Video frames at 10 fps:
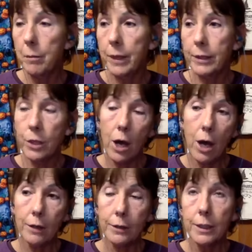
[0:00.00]
They
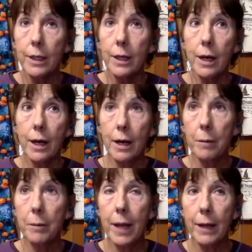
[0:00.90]
talked,
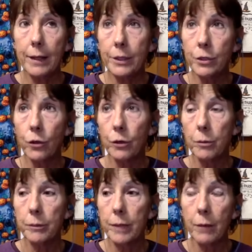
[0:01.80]
um, and he told
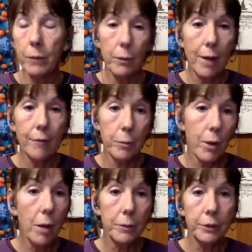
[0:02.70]
him that we were having a
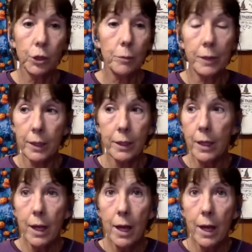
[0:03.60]
problem in Germany.